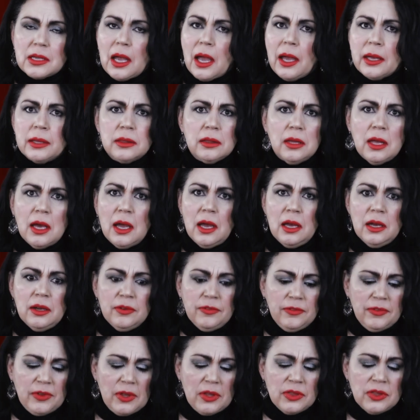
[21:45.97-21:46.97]
I
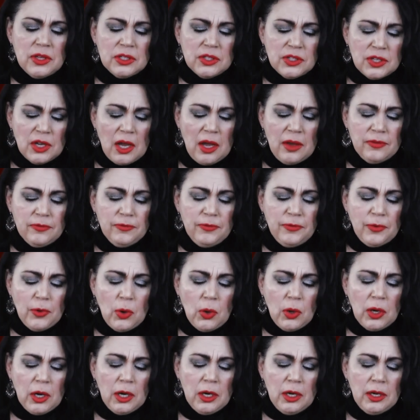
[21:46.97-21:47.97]
love the Tom
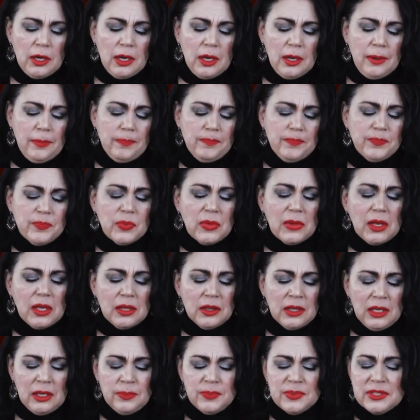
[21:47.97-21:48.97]
Ford
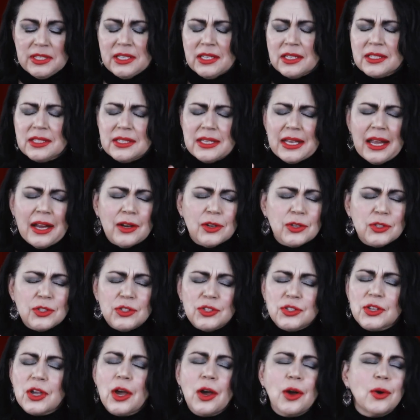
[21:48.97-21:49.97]
lipsticks. They are
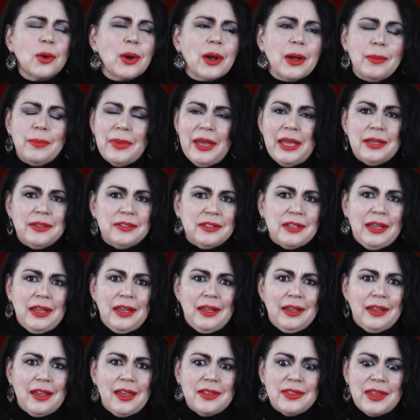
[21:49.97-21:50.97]
so
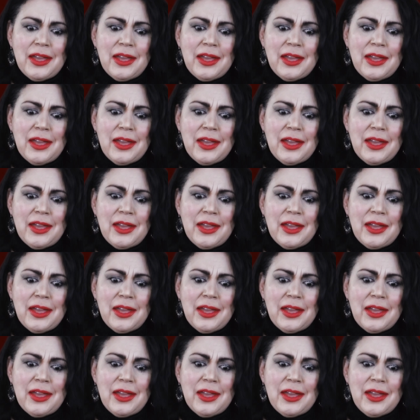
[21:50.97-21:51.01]
amazing.